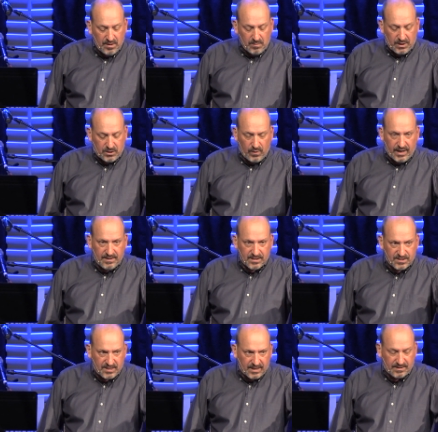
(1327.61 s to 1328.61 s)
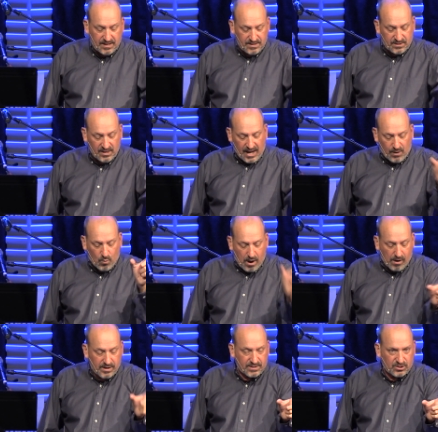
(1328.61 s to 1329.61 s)
between the sickness and
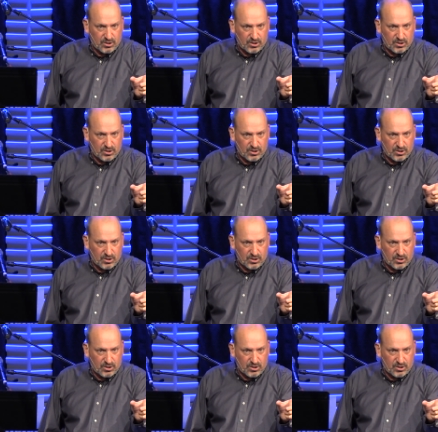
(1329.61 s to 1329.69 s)
where its